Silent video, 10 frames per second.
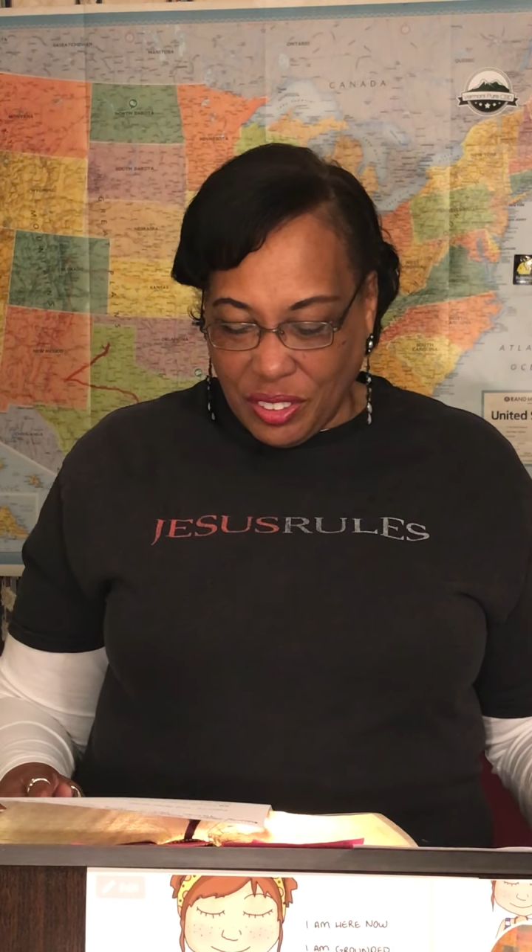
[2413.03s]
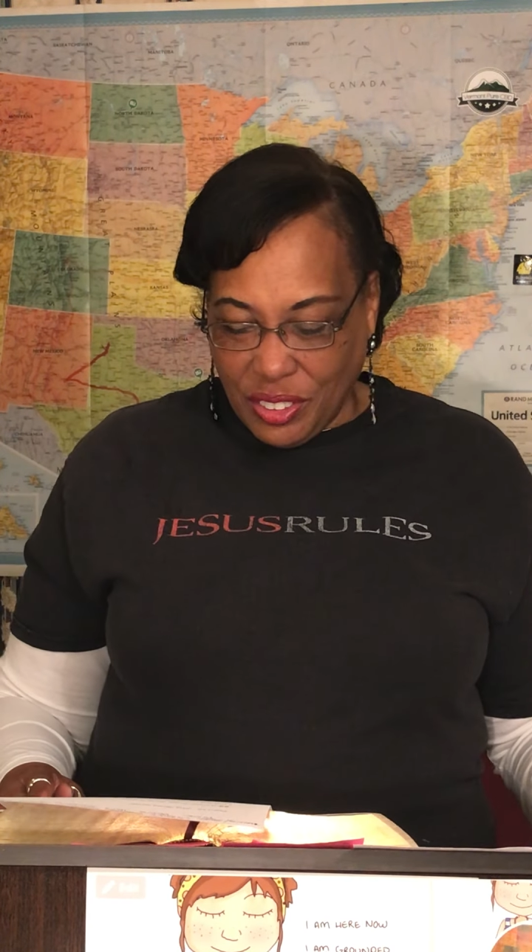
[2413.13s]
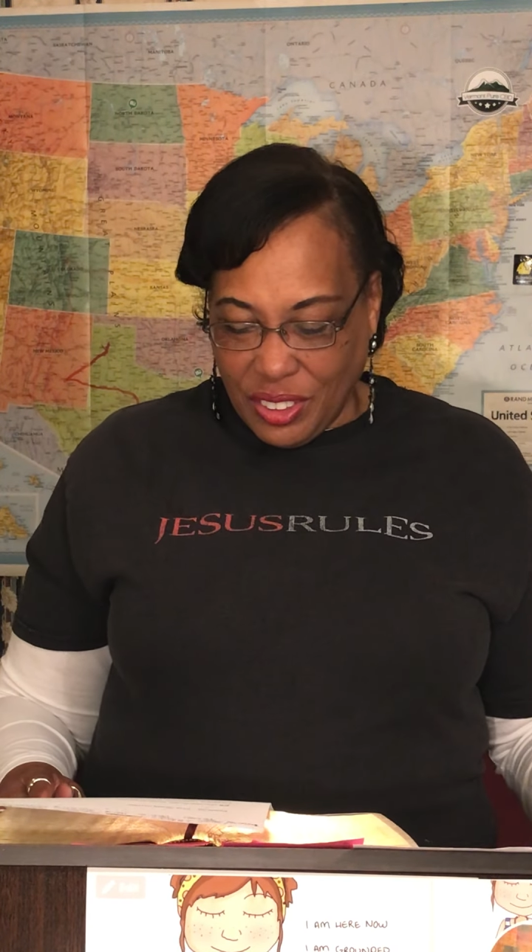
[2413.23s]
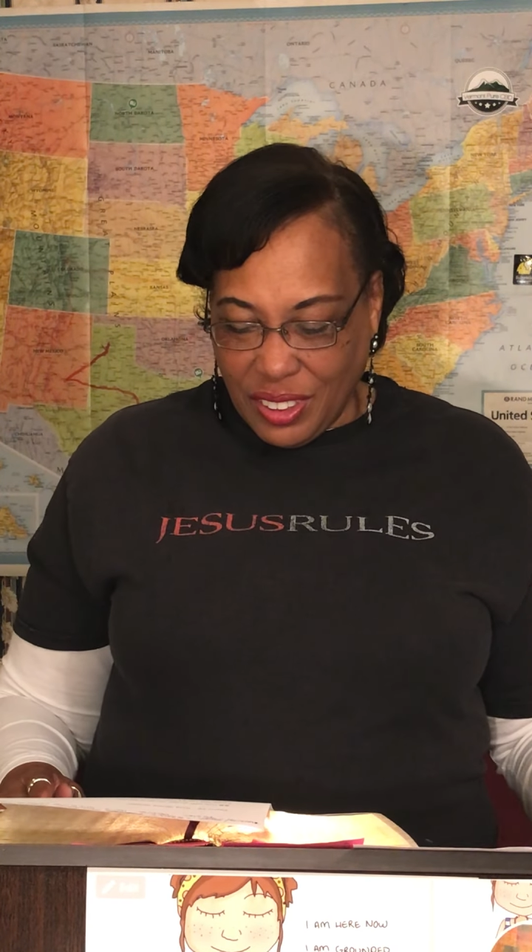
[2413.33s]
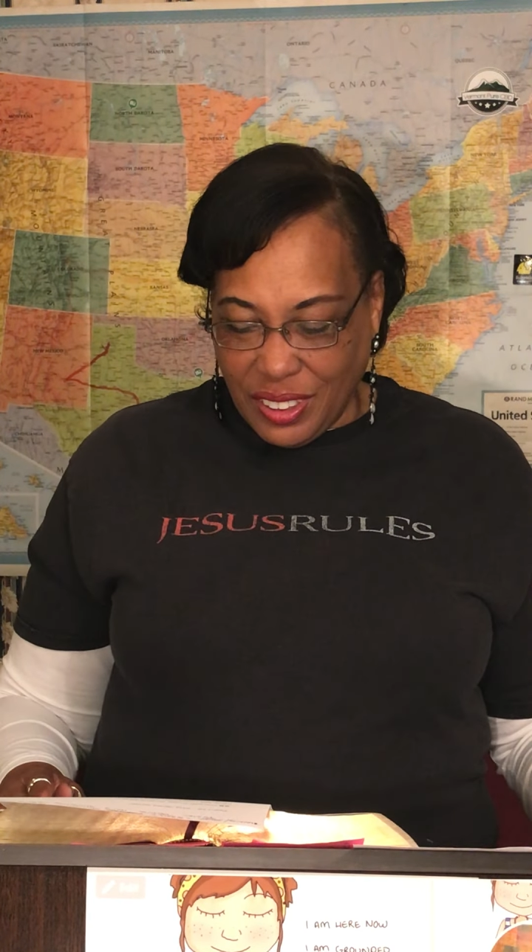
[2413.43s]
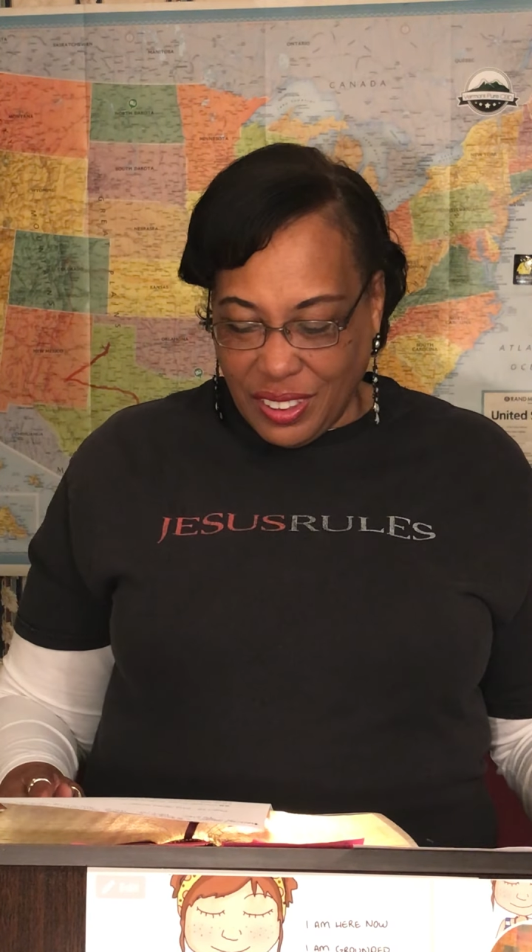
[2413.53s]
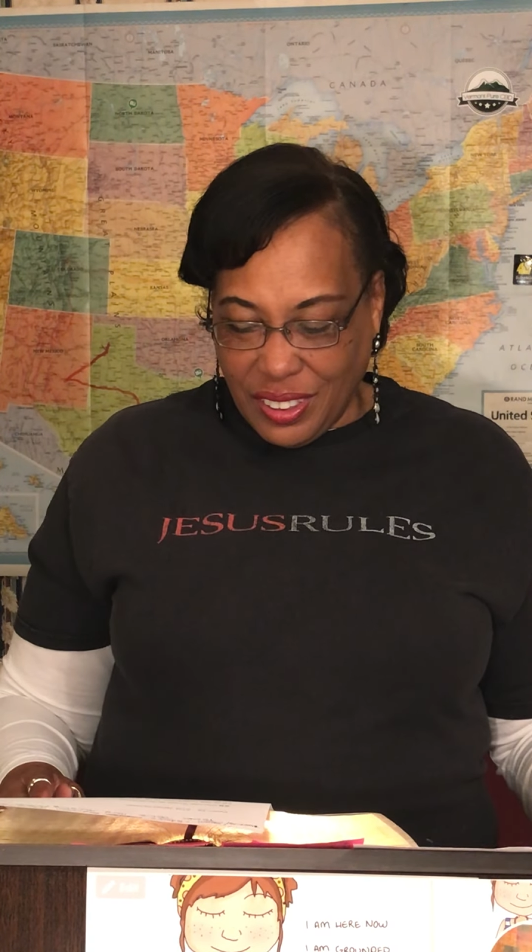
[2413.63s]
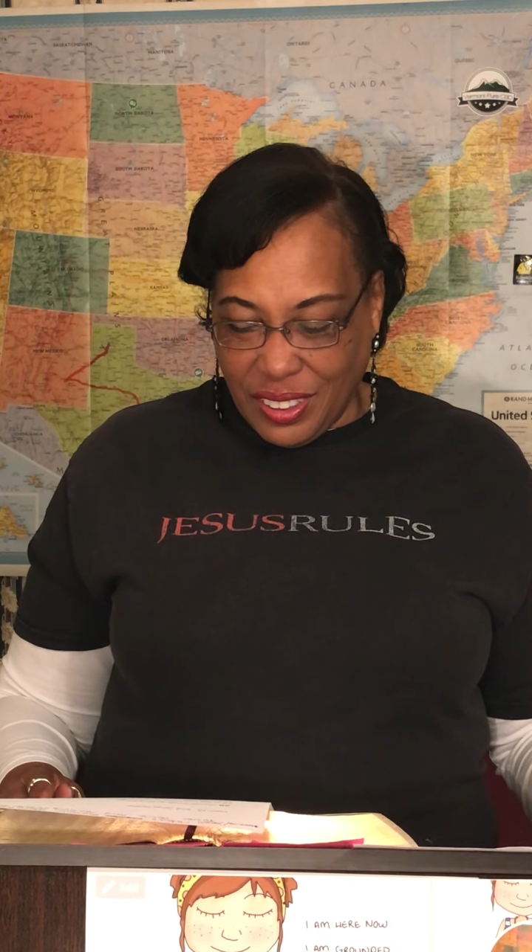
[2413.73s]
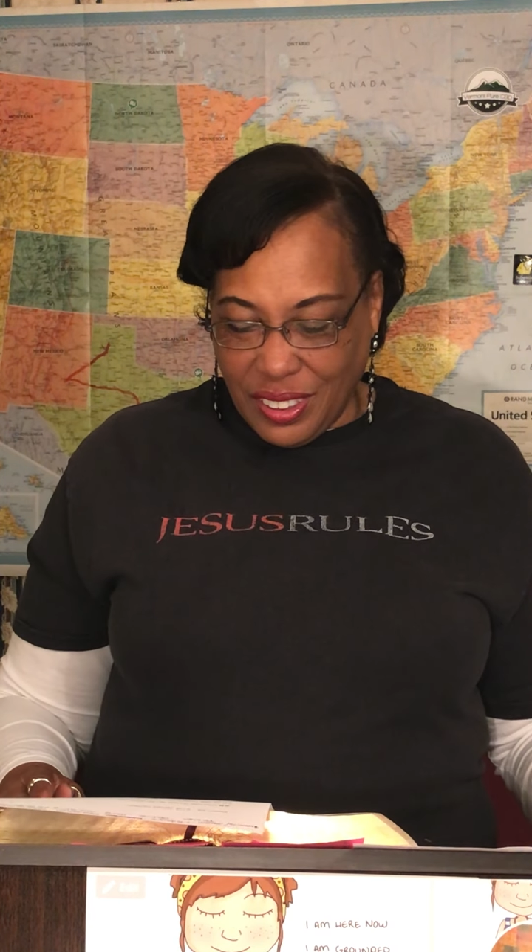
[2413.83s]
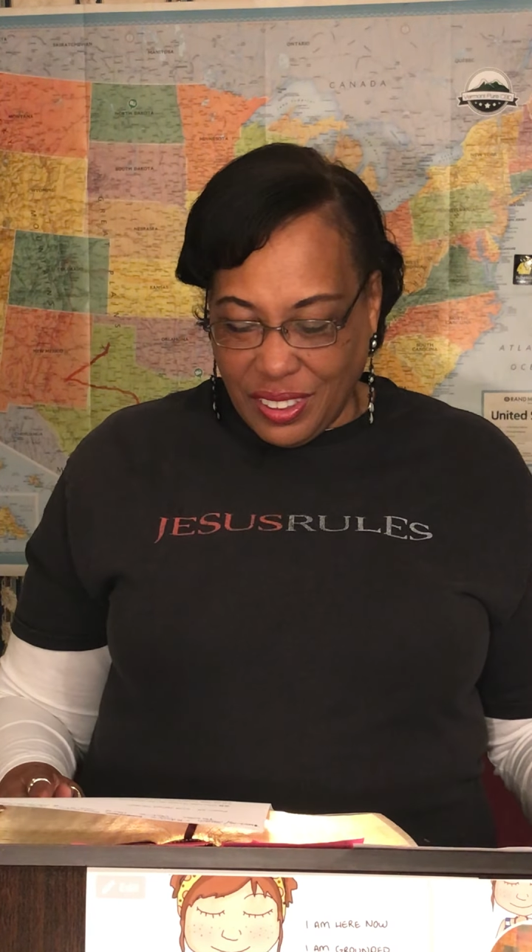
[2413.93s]
So
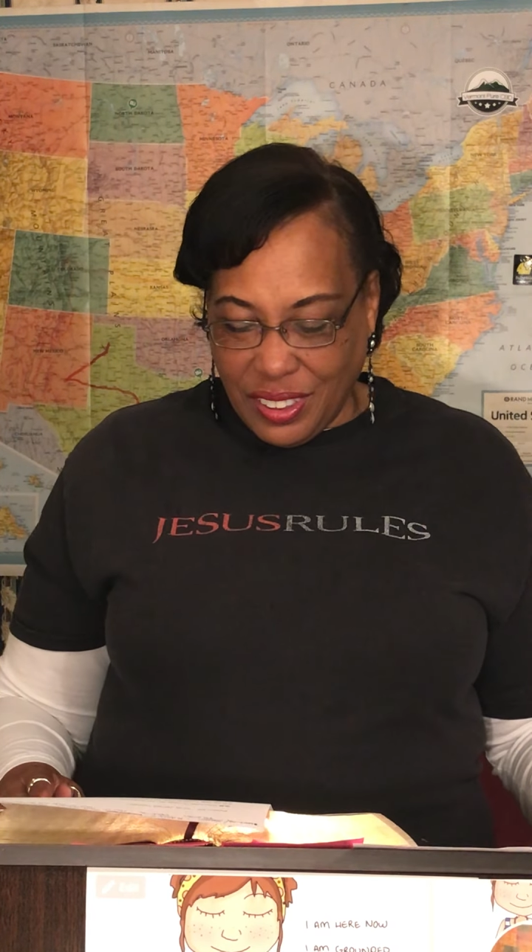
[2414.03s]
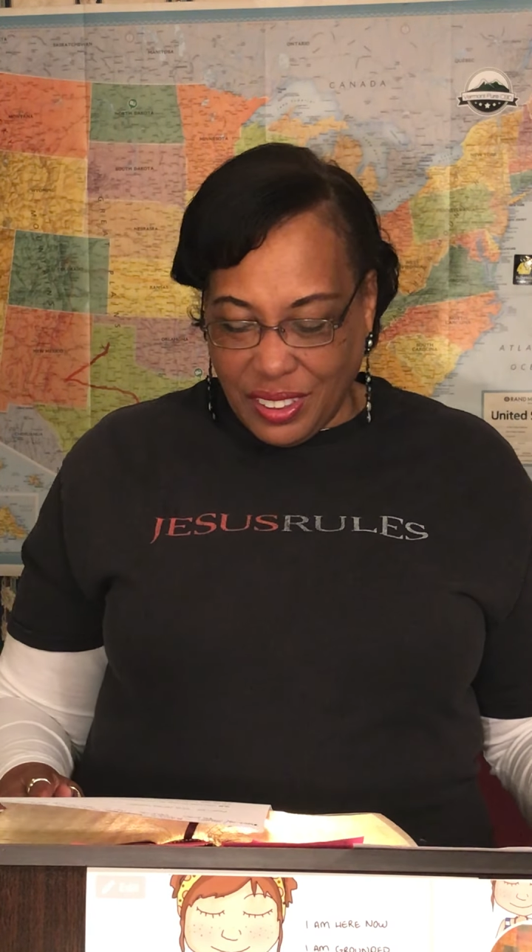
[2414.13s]
if